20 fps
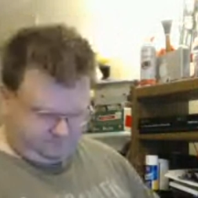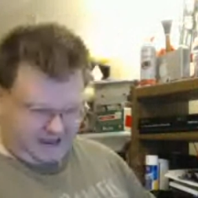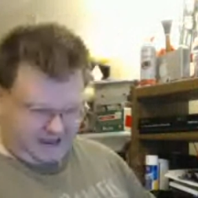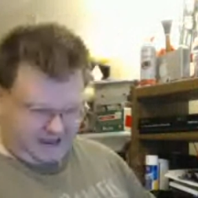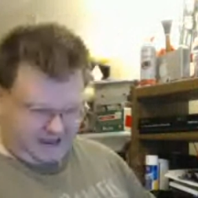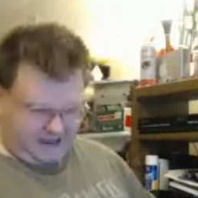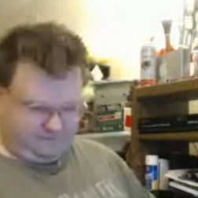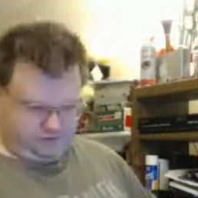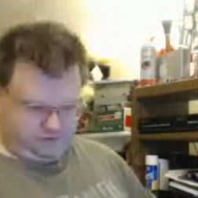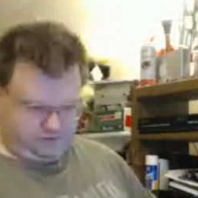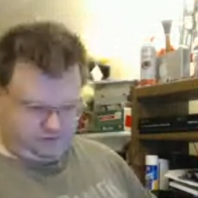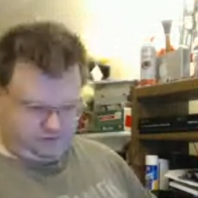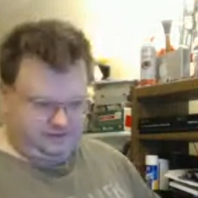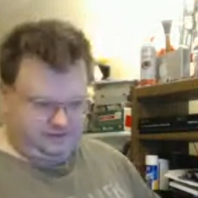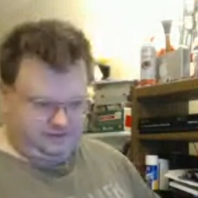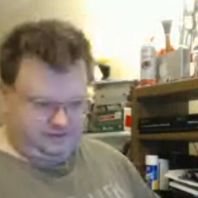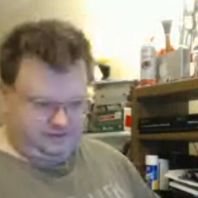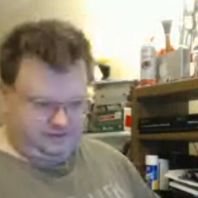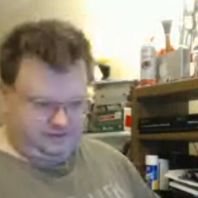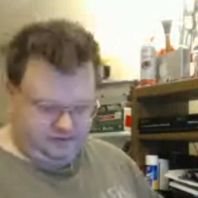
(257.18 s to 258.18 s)
after
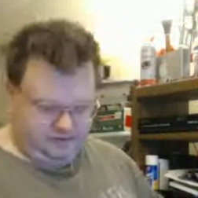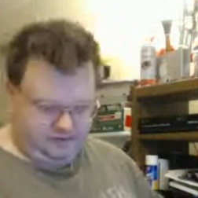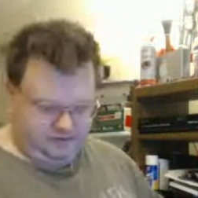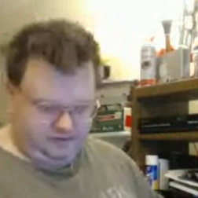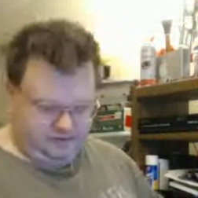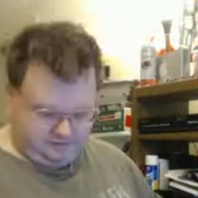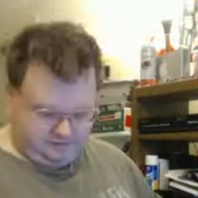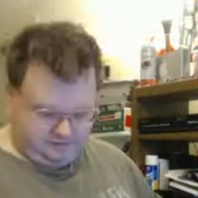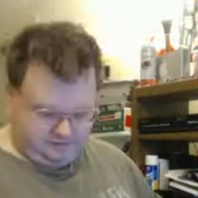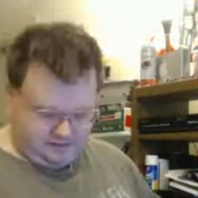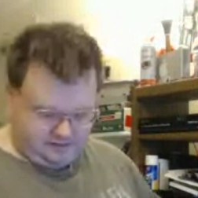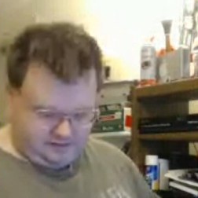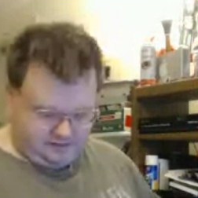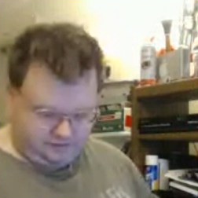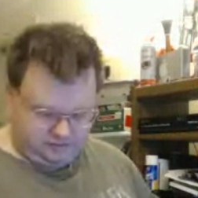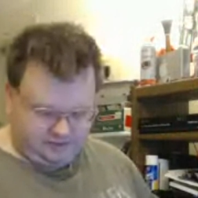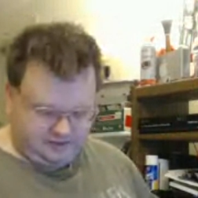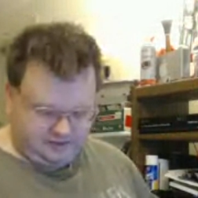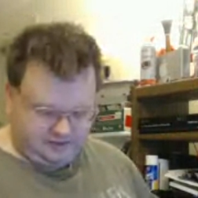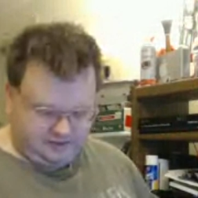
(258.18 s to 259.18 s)
a
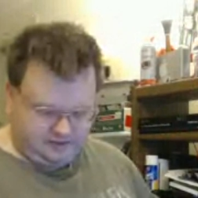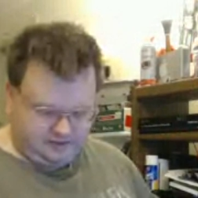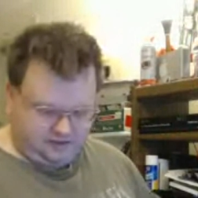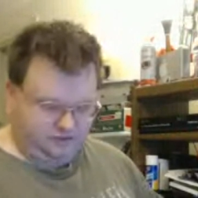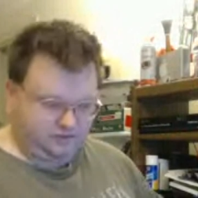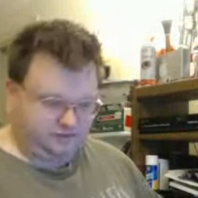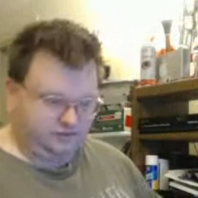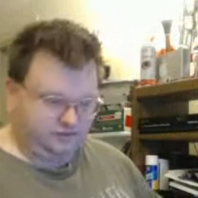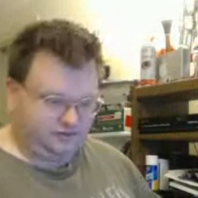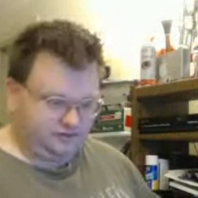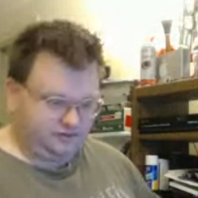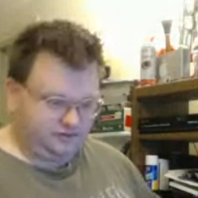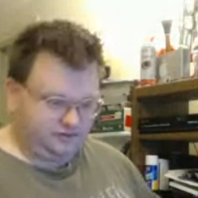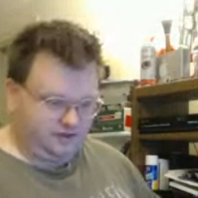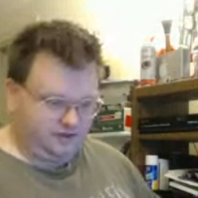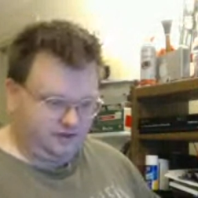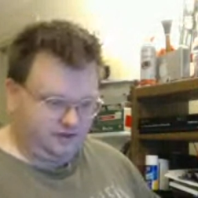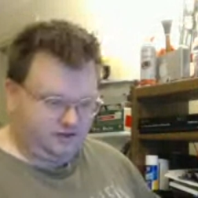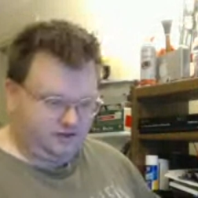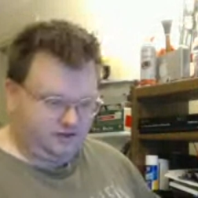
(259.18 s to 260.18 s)
$10
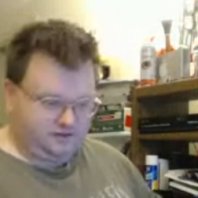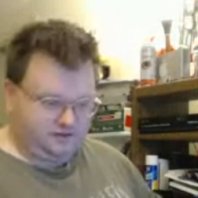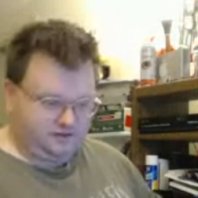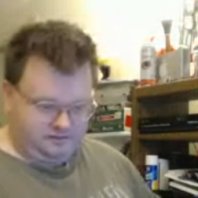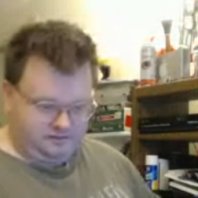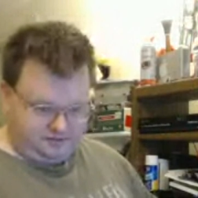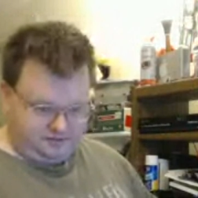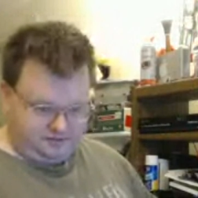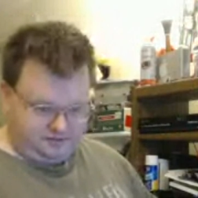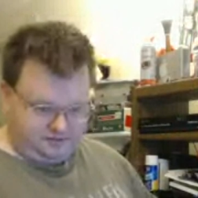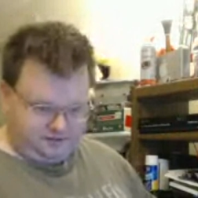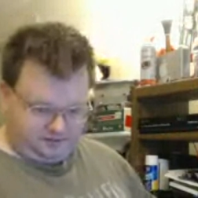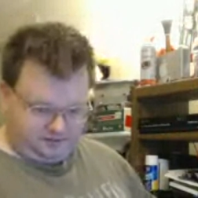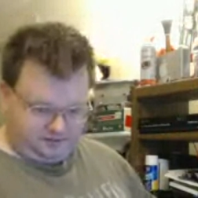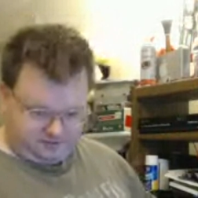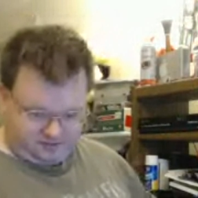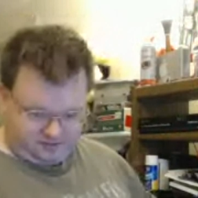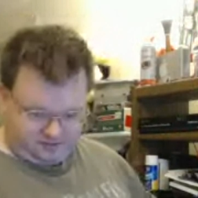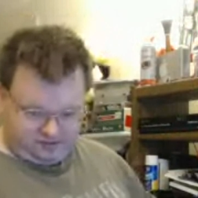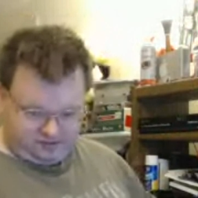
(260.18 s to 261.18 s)

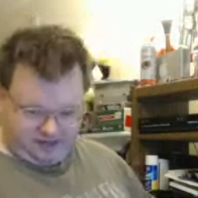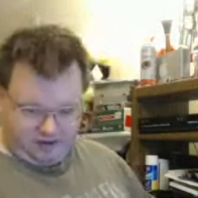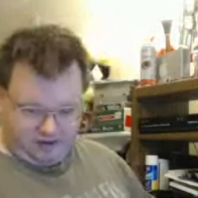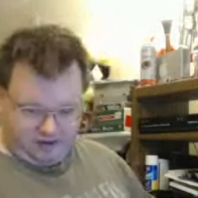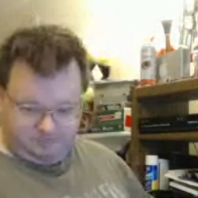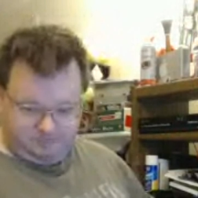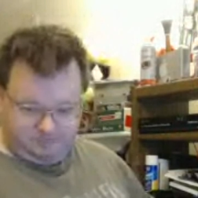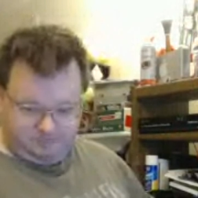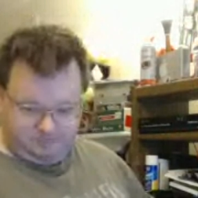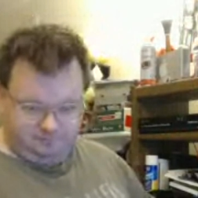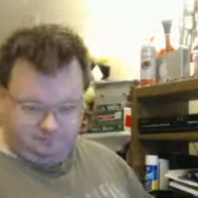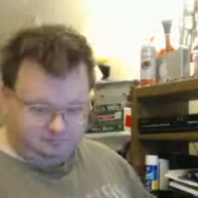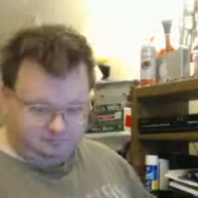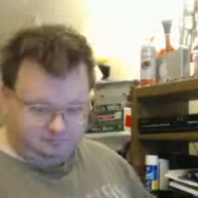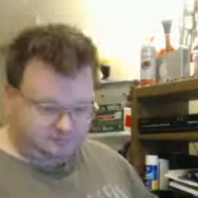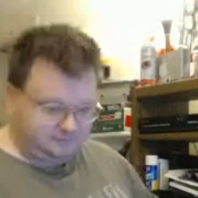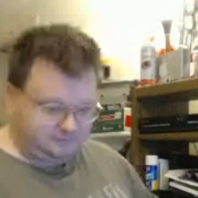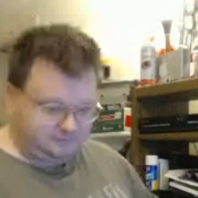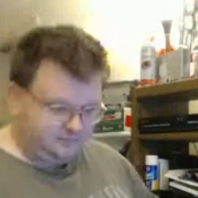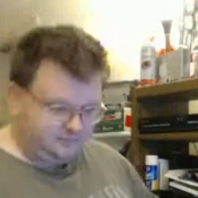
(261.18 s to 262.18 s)
discount.
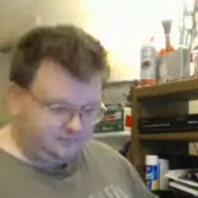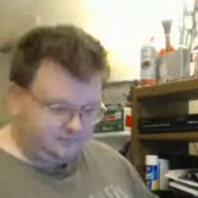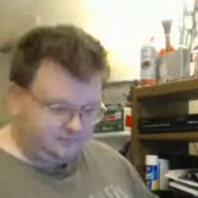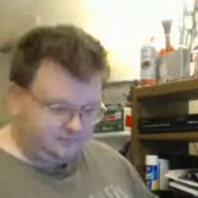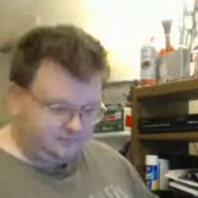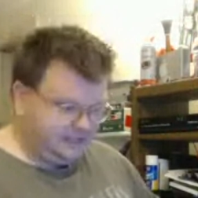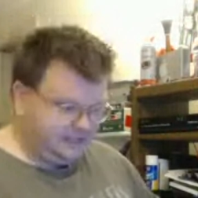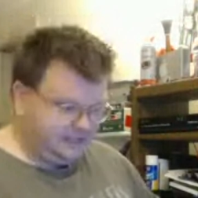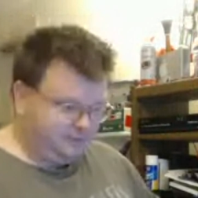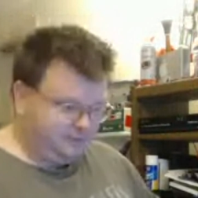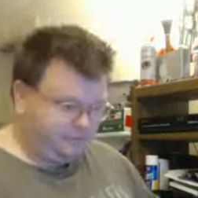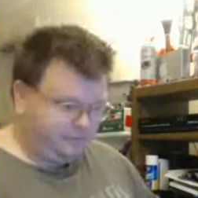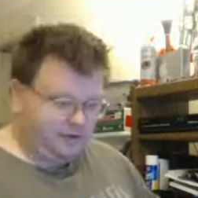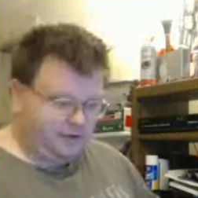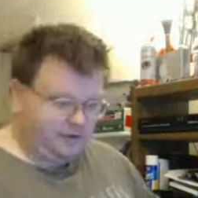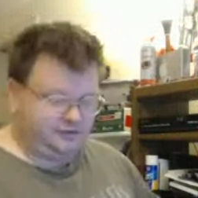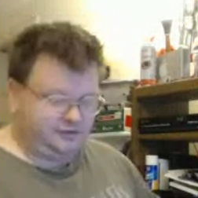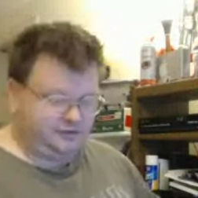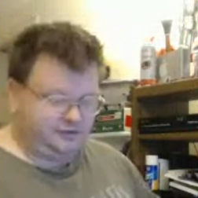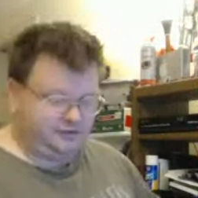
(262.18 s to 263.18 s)
And when I
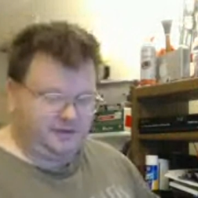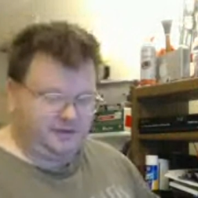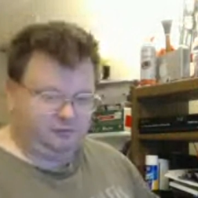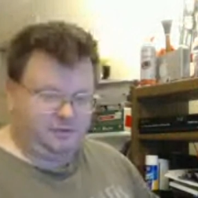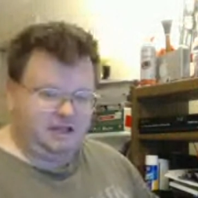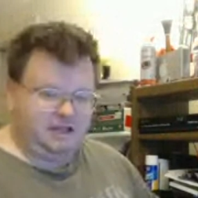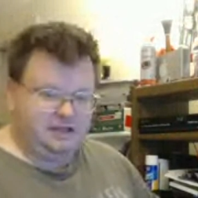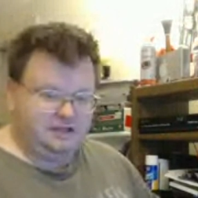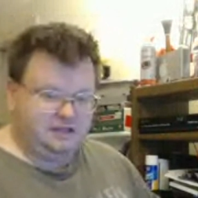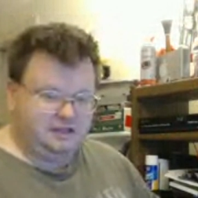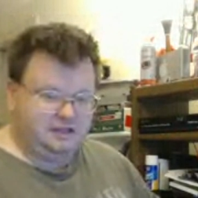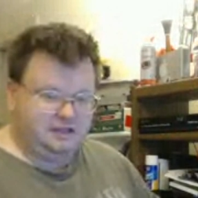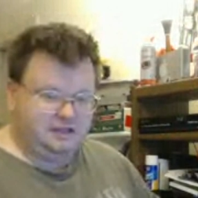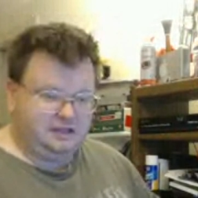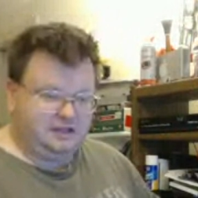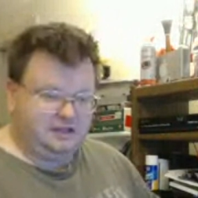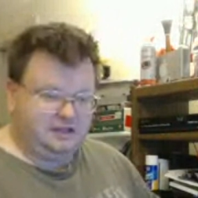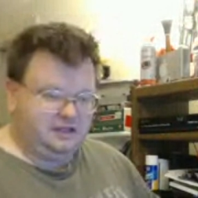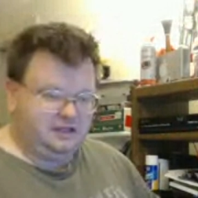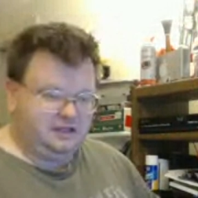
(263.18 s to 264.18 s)
went to Best Buy,
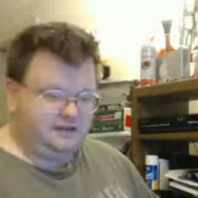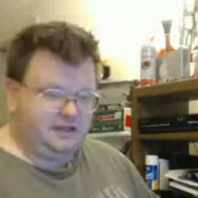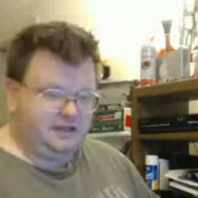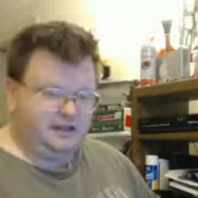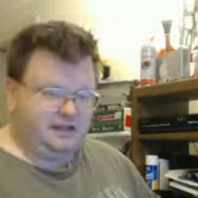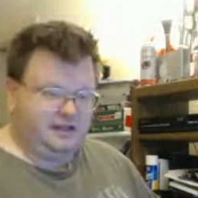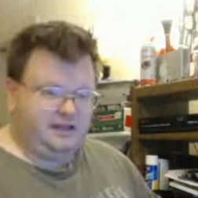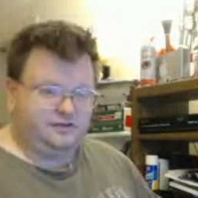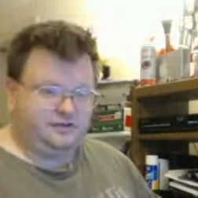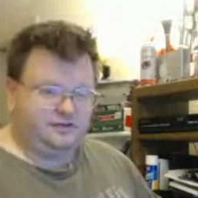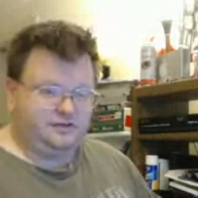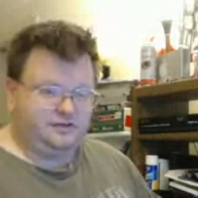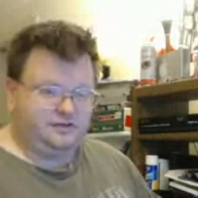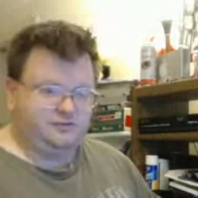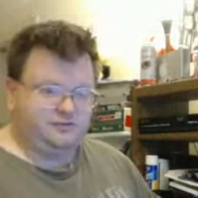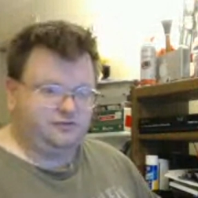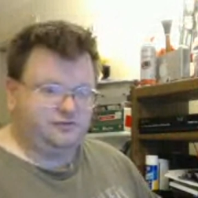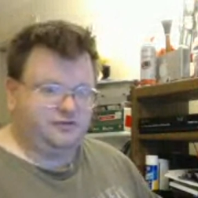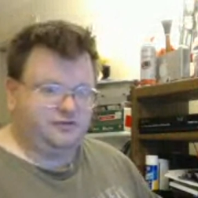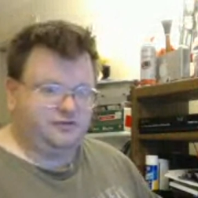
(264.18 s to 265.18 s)
they
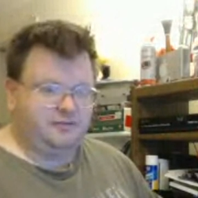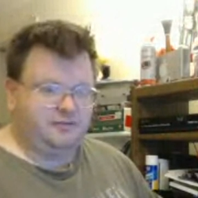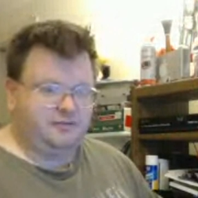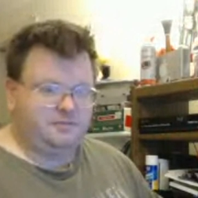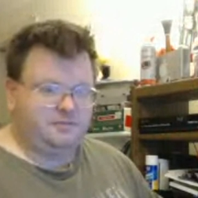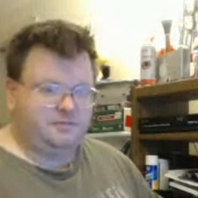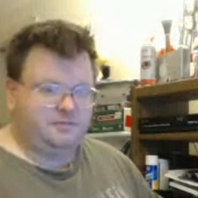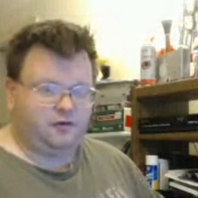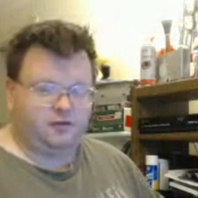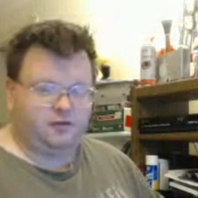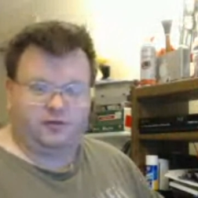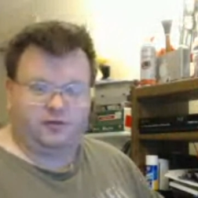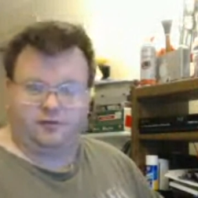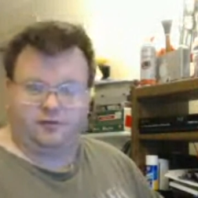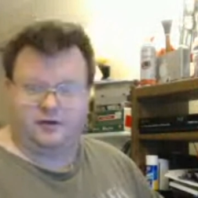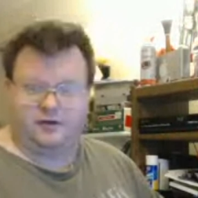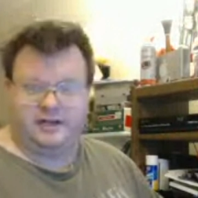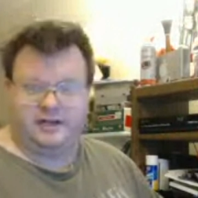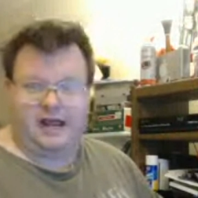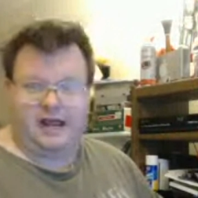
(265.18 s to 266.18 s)
rang me up
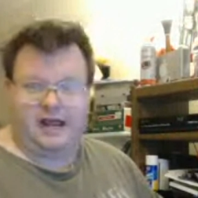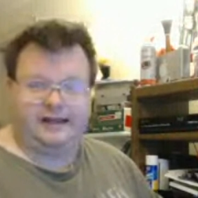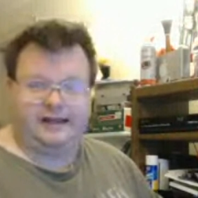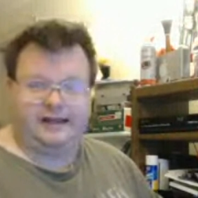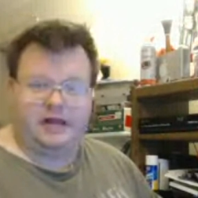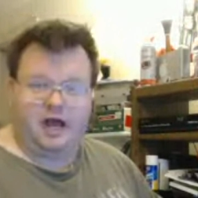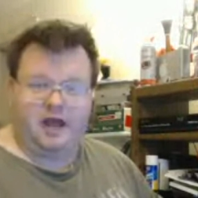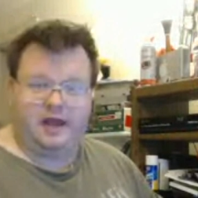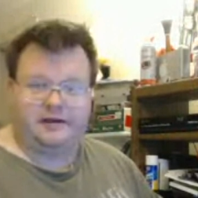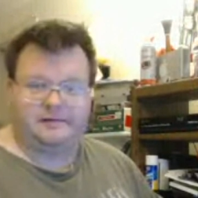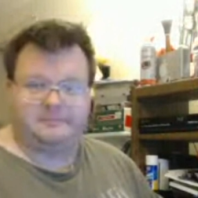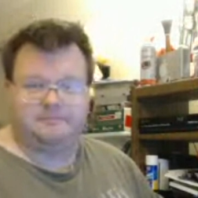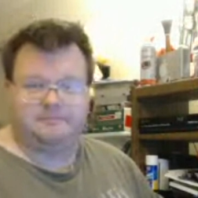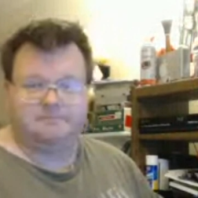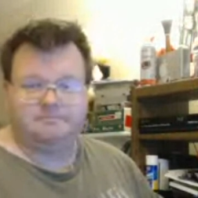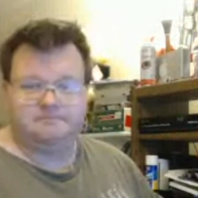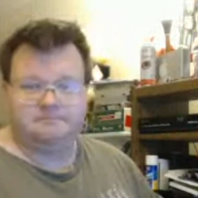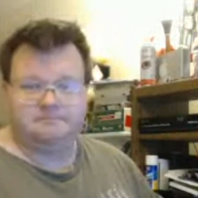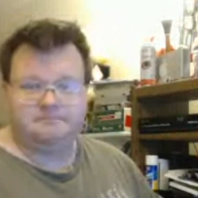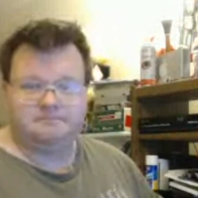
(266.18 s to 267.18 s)
for $399